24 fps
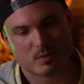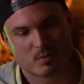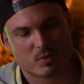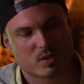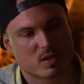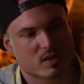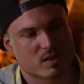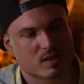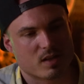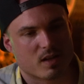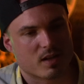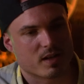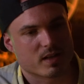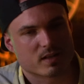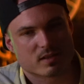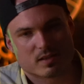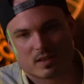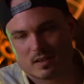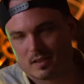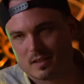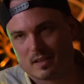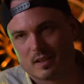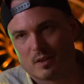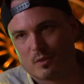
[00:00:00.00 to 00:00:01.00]
was just non
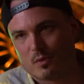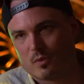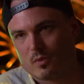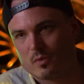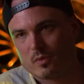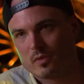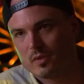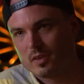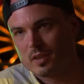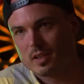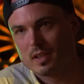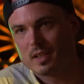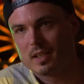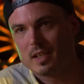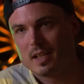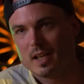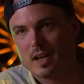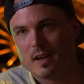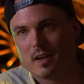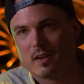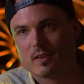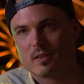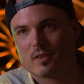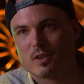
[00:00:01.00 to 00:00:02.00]
existent. No one really
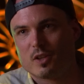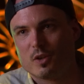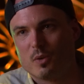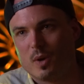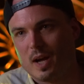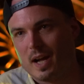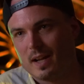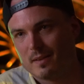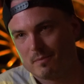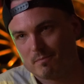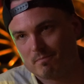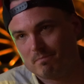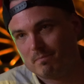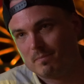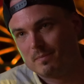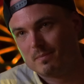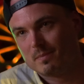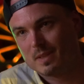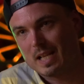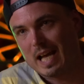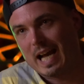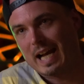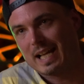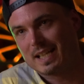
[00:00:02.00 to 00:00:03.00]
cared. You had
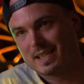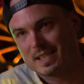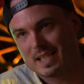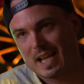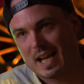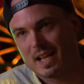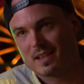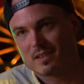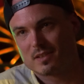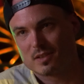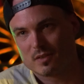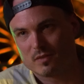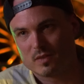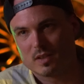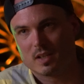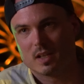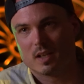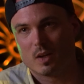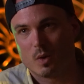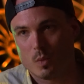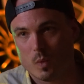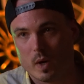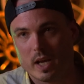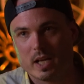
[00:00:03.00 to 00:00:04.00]
nine tenths of
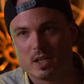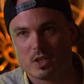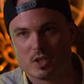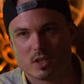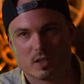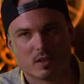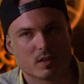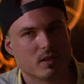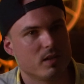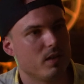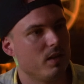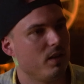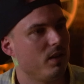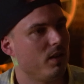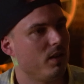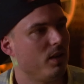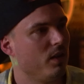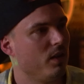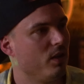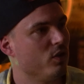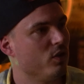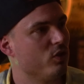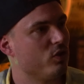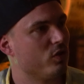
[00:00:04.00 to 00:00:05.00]
the equation.
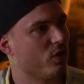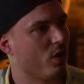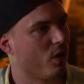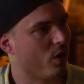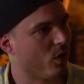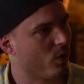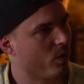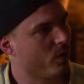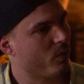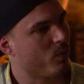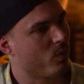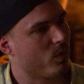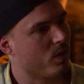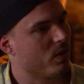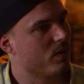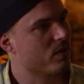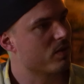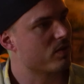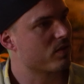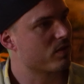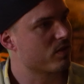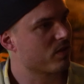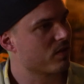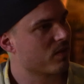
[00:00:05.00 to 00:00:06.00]
So it
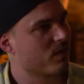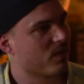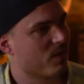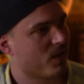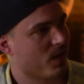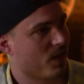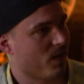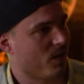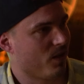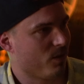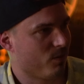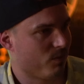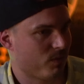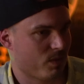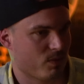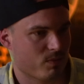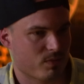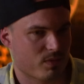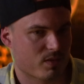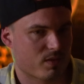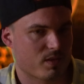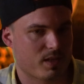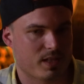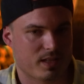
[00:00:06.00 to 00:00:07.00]
was, you know, it
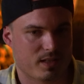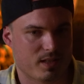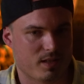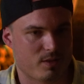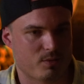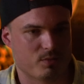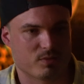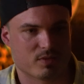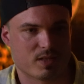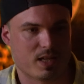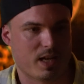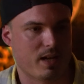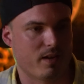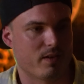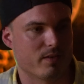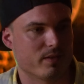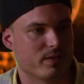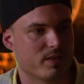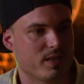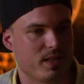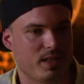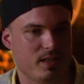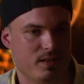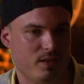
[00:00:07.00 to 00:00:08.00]
was like, yeah, it was
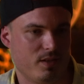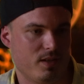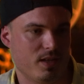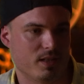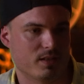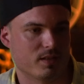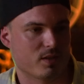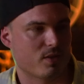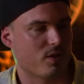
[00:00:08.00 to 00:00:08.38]
guaranteed. You got